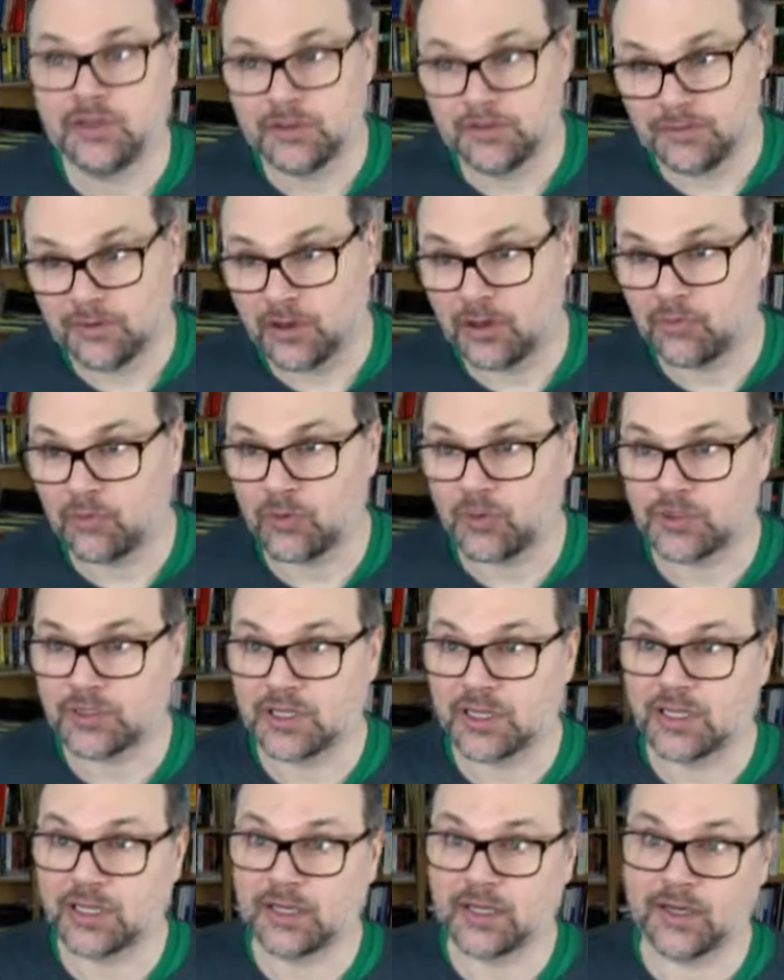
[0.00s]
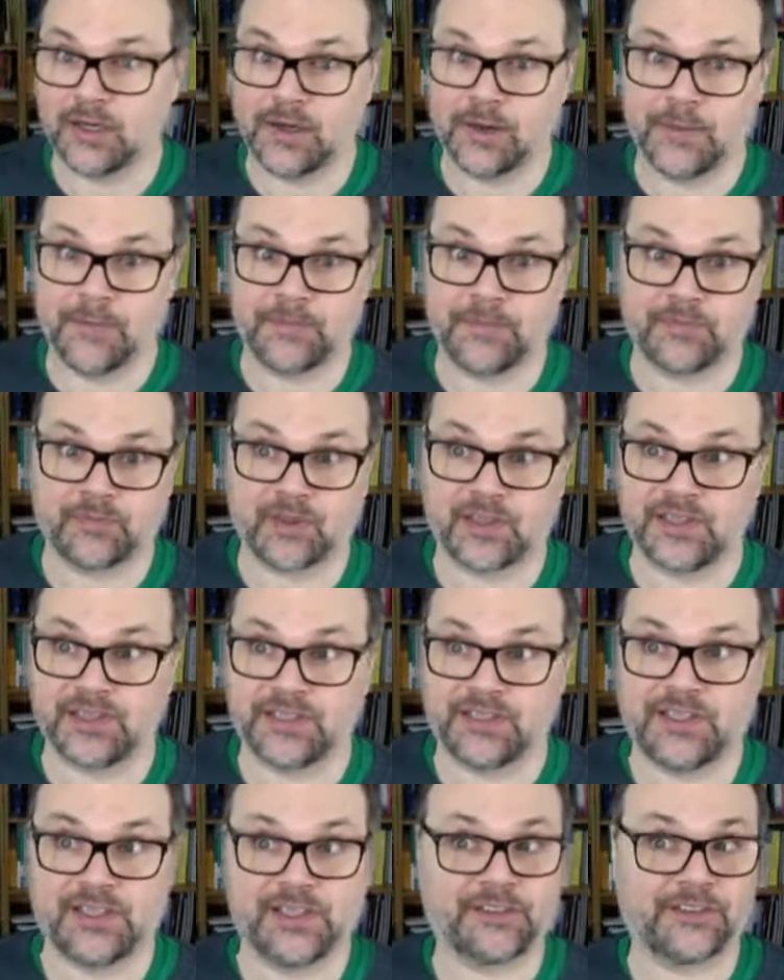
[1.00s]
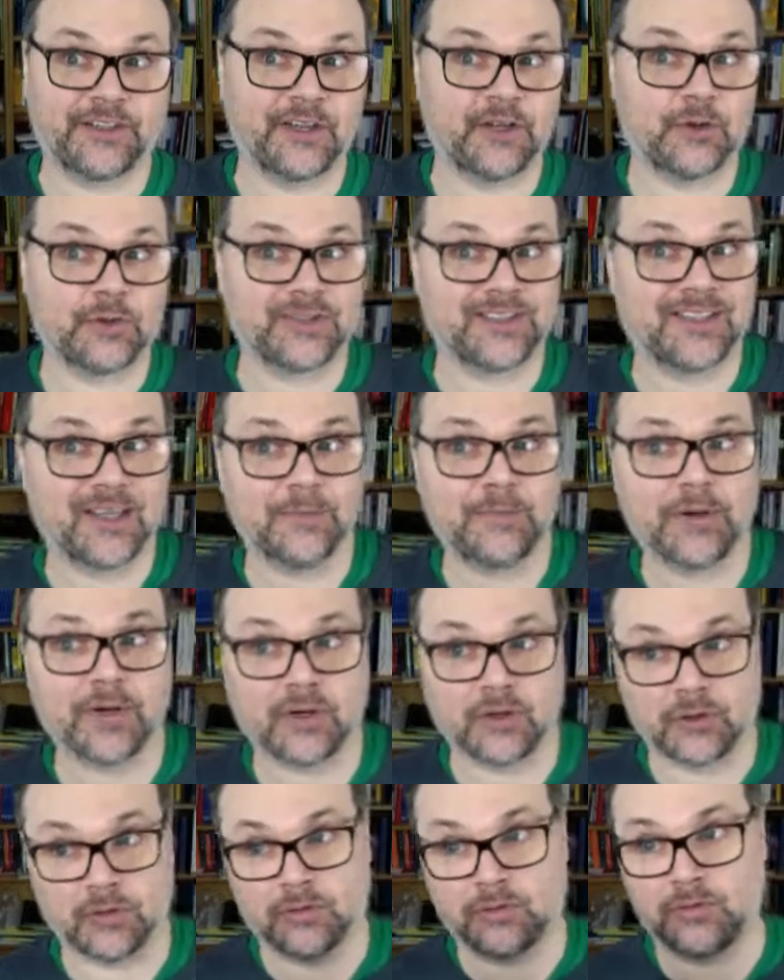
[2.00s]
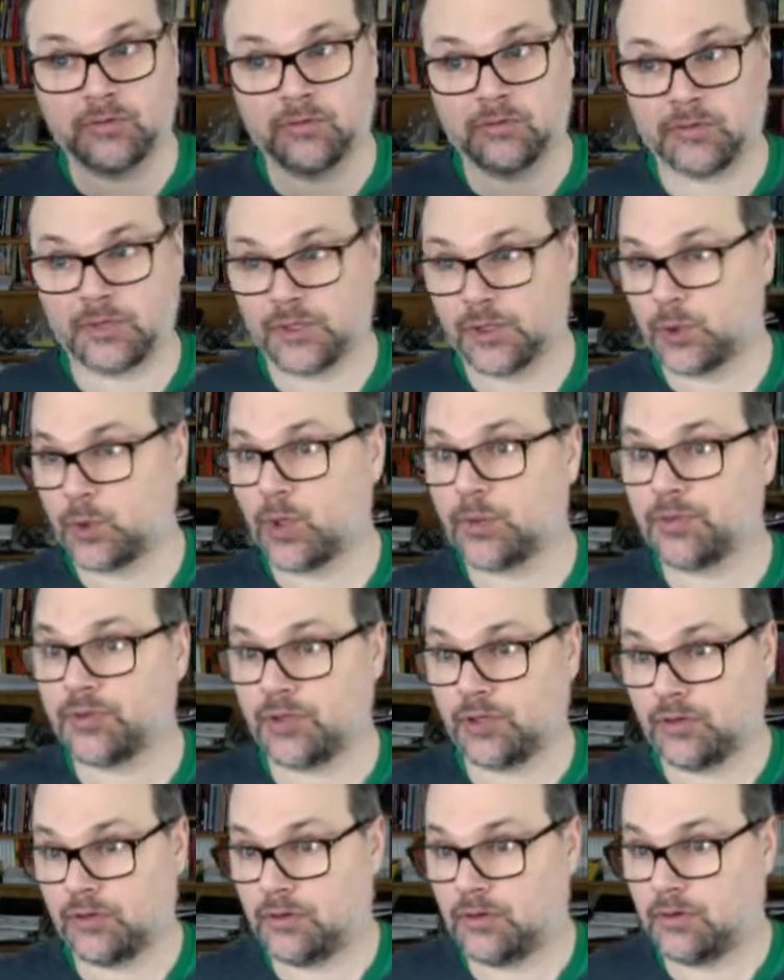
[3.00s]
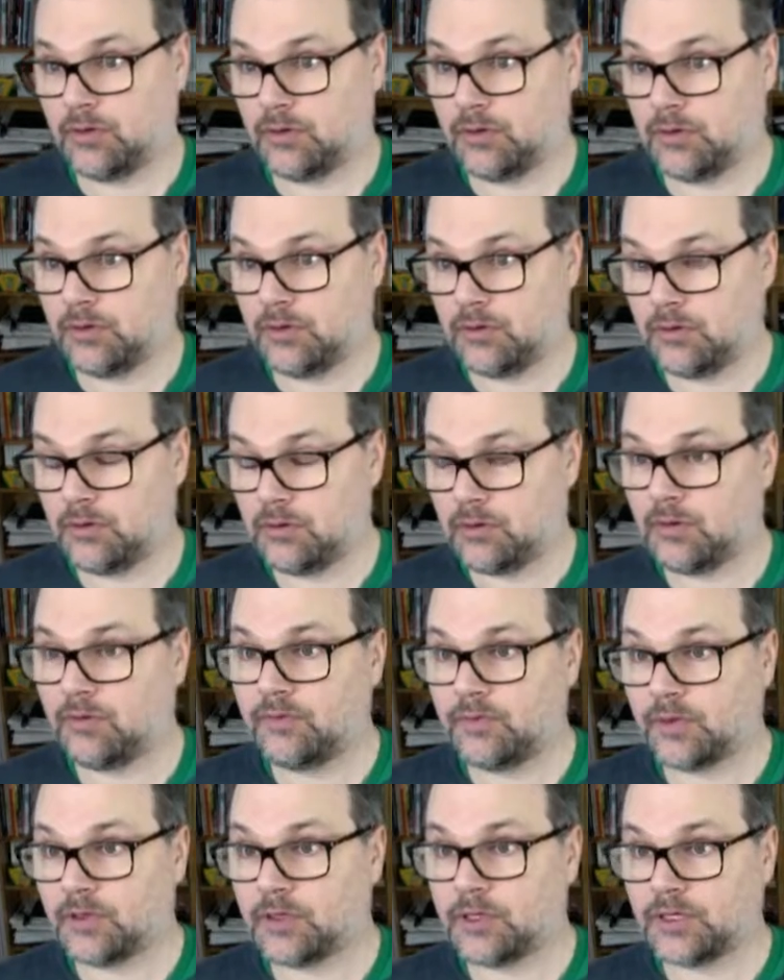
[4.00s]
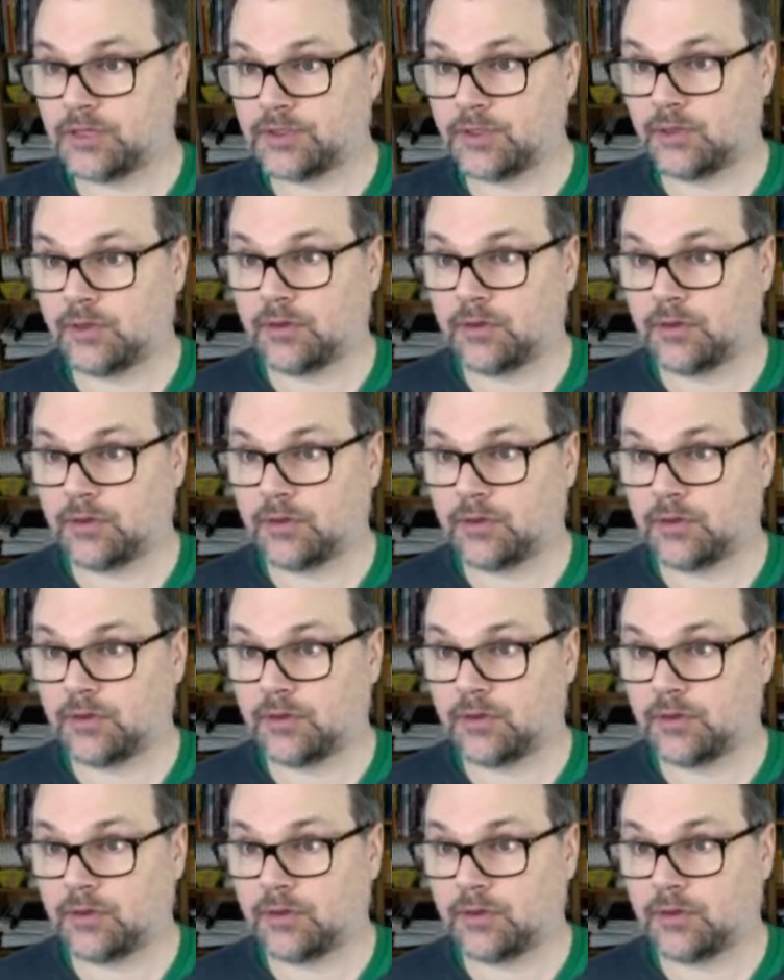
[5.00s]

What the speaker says: almost like stereotypical description of the cluster.